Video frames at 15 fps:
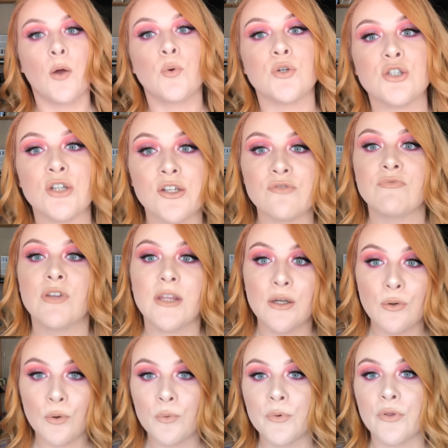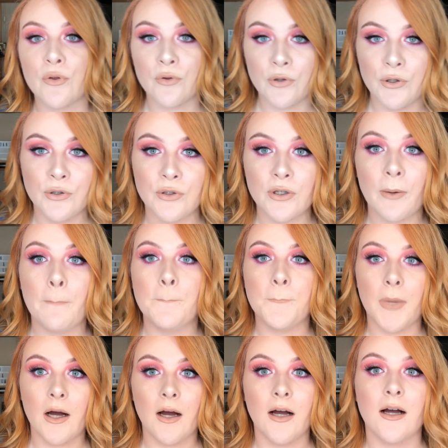which doesn't really go with the look,
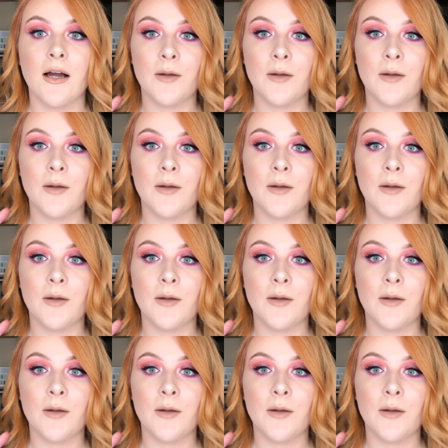but